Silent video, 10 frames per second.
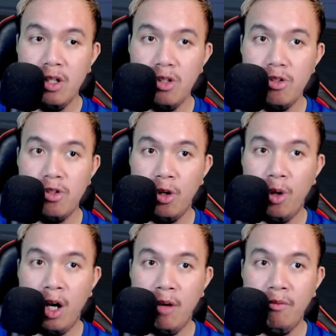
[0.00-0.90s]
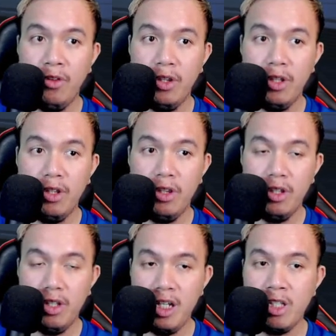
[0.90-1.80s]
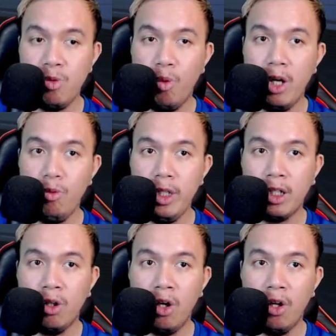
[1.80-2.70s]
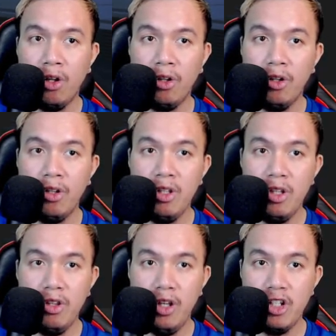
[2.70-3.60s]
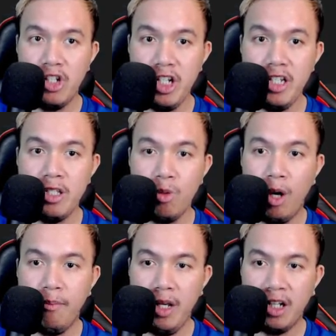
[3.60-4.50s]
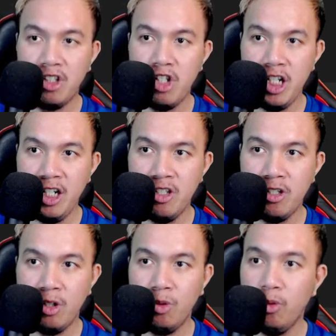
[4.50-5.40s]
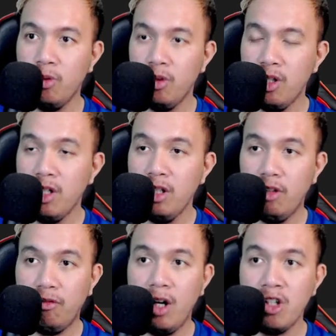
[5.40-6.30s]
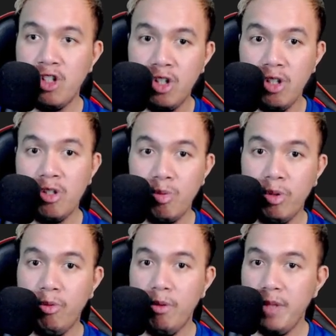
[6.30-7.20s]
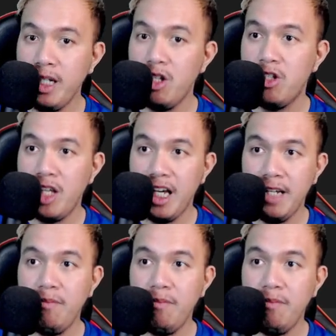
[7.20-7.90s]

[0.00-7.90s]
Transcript: So um, it's what we call the G swap exchange. So the functions would remain the same,